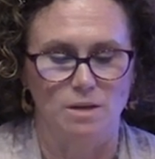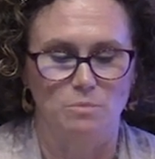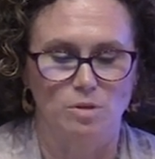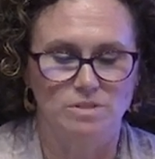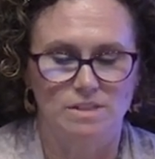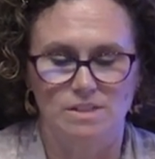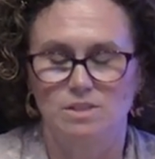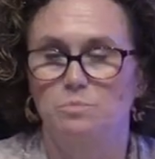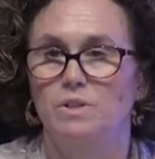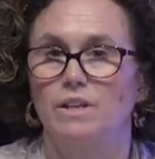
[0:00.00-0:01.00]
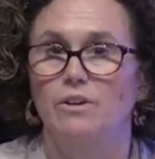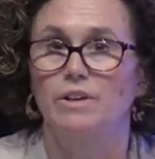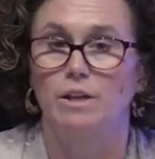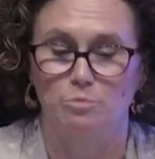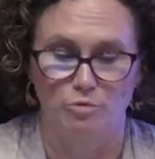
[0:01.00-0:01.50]
a
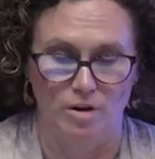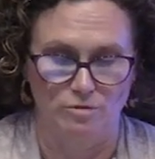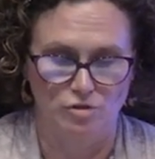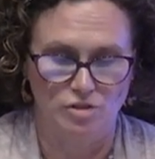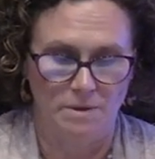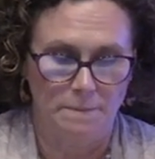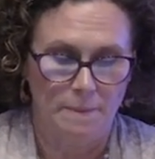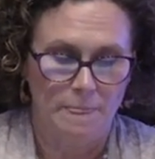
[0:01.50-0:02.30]
multidisciplinary approach.